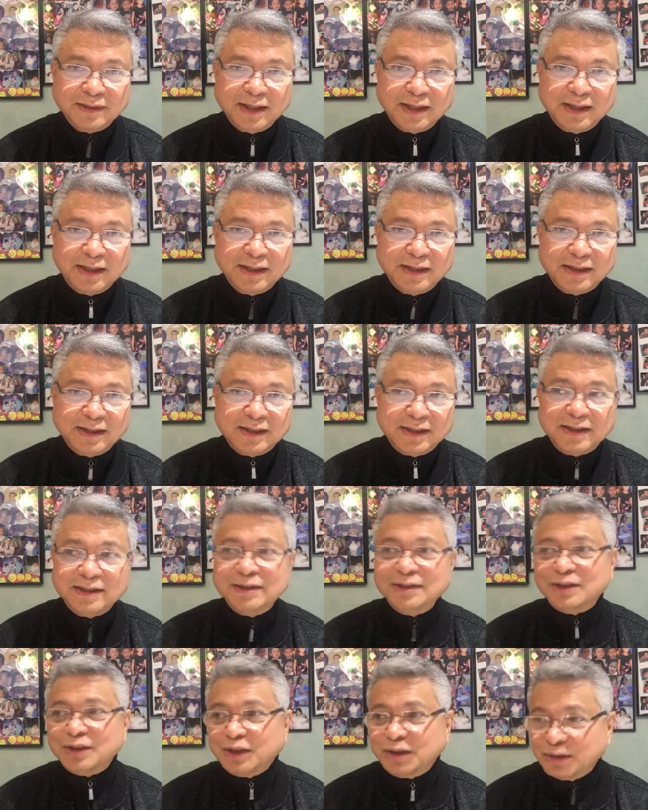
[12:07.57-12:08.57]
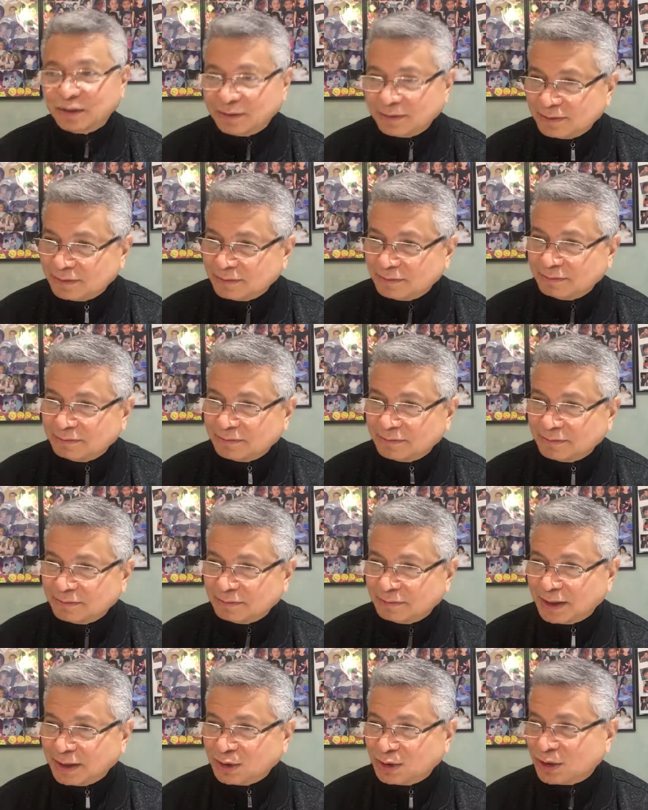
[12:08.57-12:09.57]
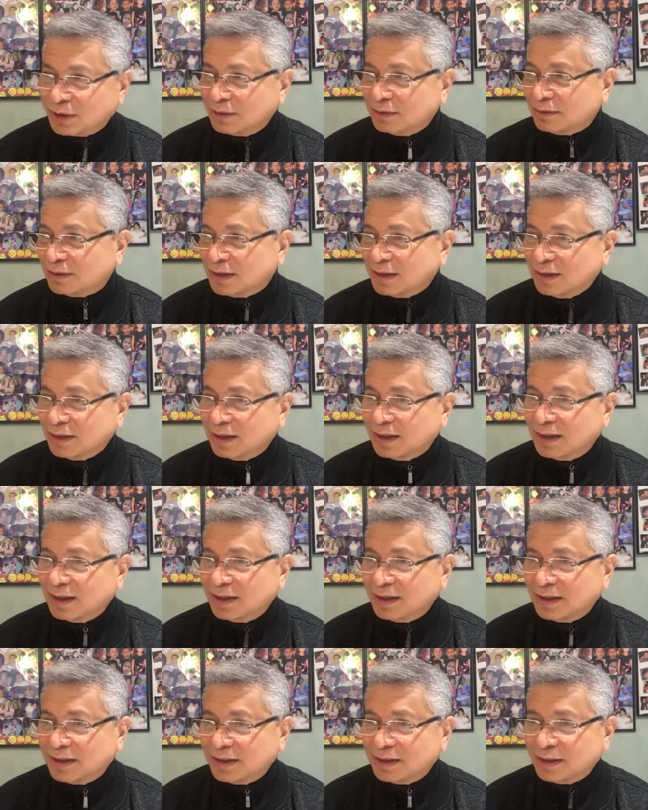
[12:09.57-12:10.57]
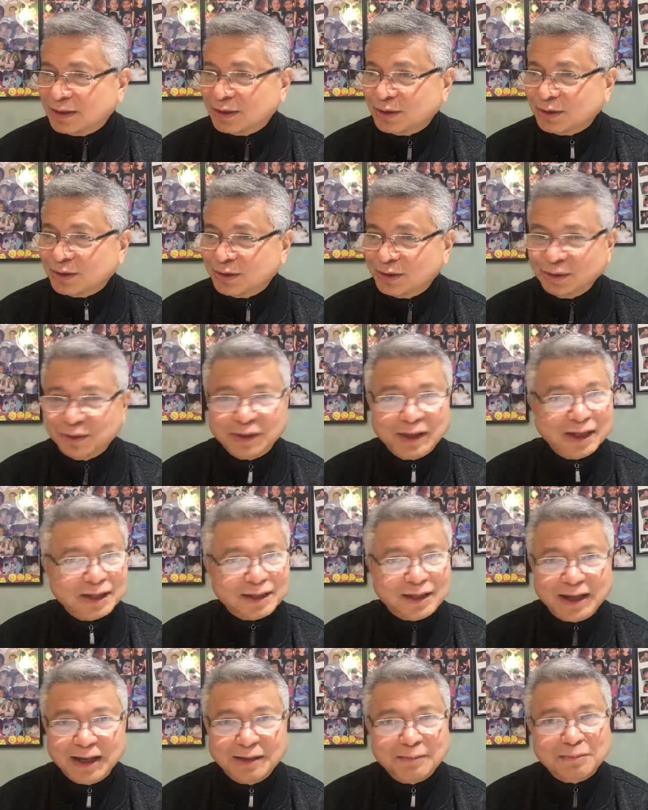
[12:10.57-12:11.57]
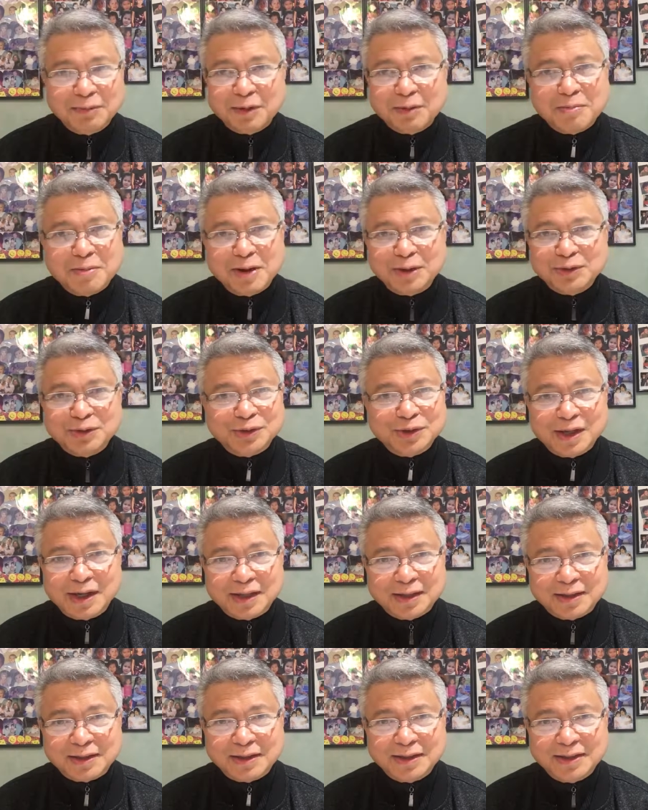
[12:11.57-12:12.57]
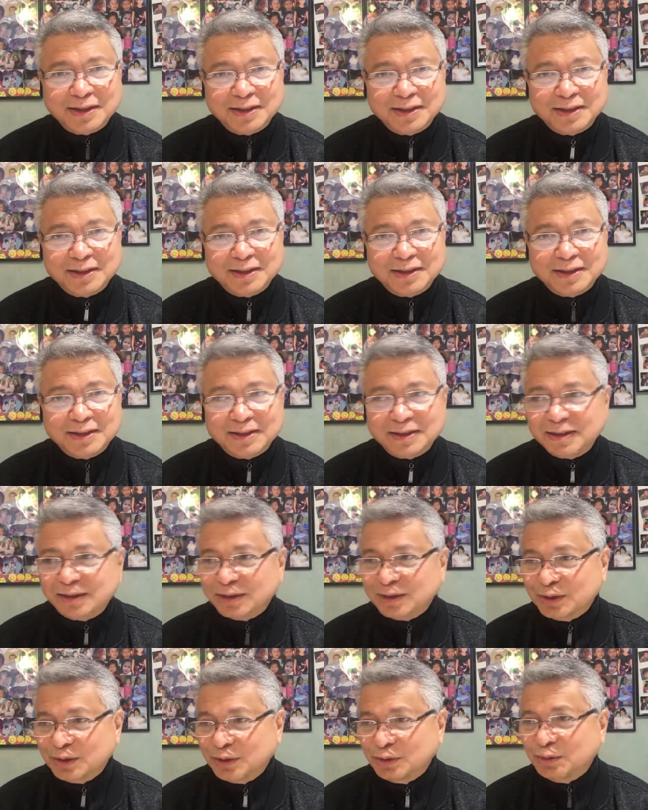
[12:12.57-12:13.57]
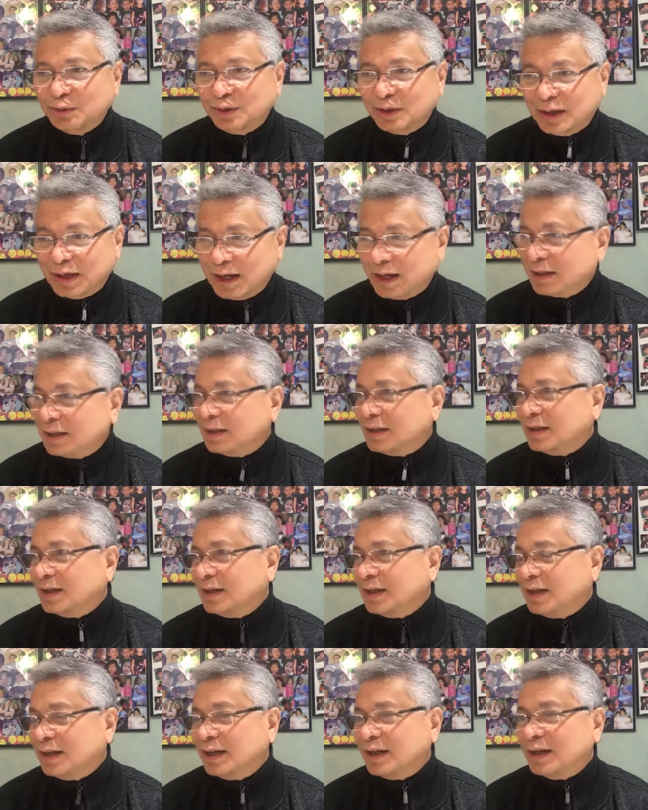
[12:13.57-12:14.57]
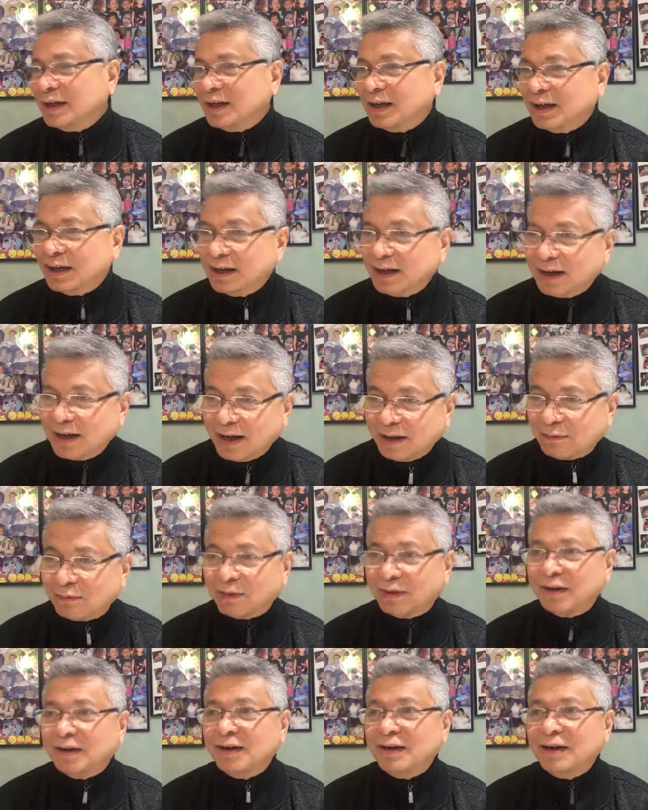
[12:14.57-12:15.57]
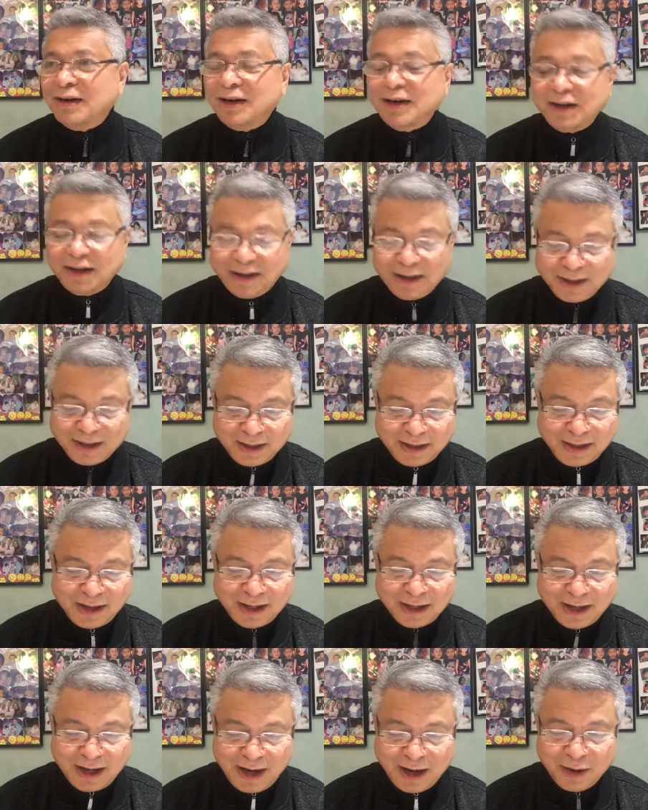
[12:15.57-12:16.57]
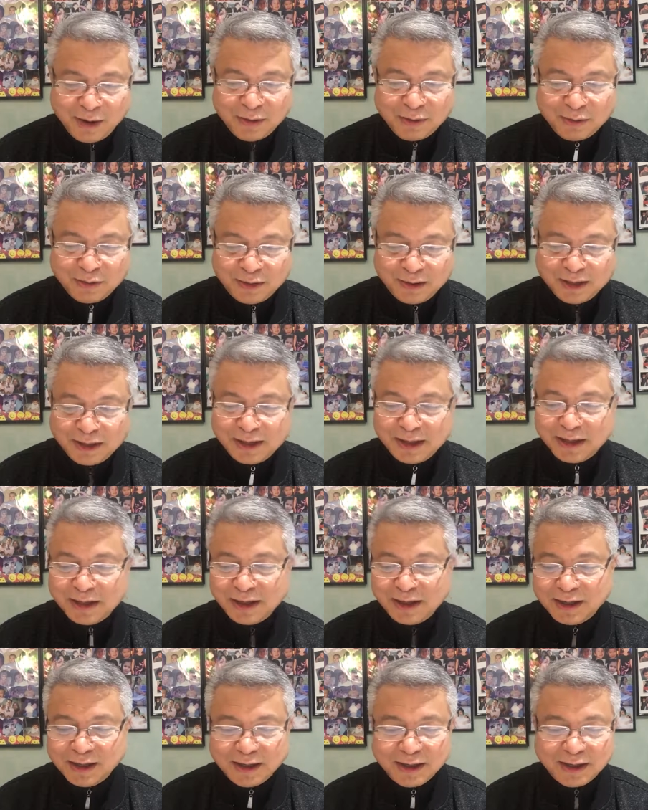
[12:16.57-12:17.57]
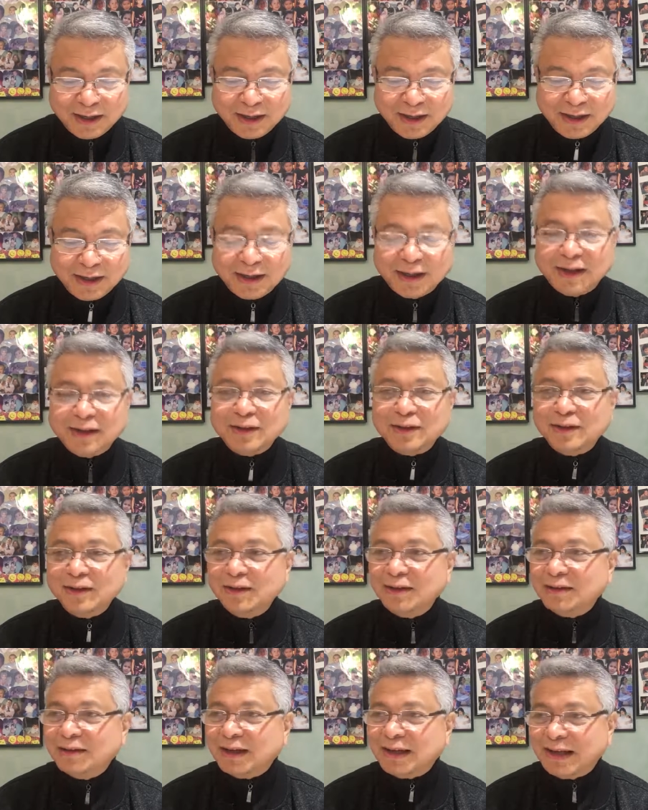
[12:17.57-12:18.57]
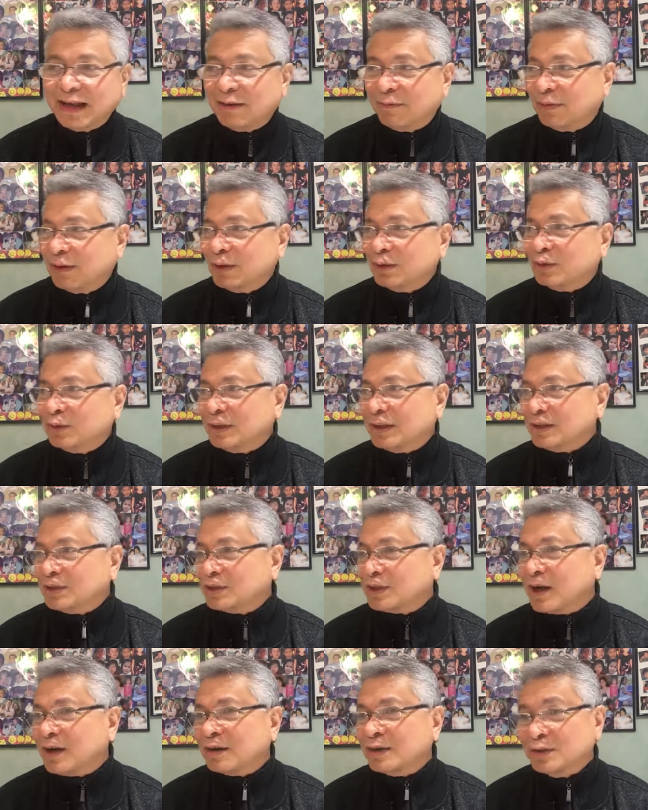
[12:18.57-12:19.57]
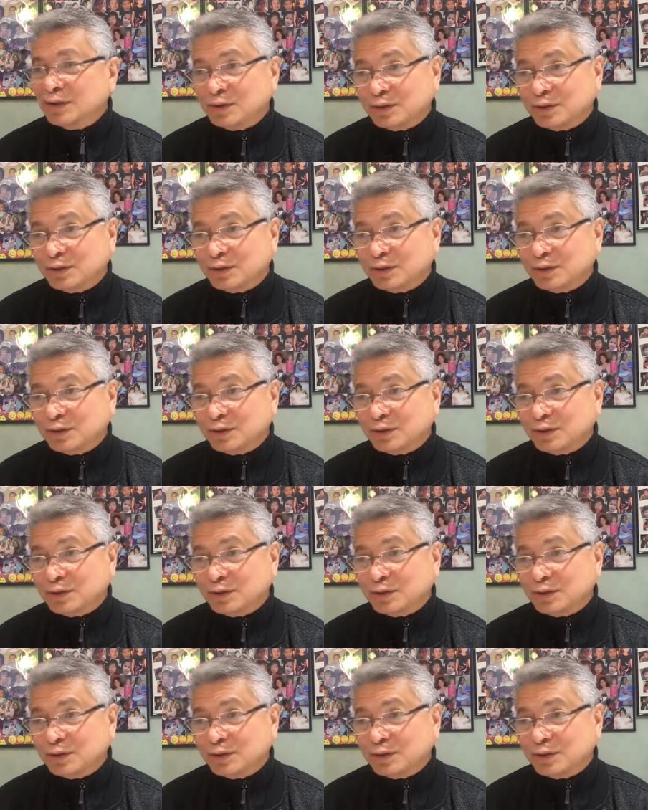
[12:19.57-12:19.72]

So, my children, do not keep your mouth shut. Do not ever allow uh, the devil to discourage you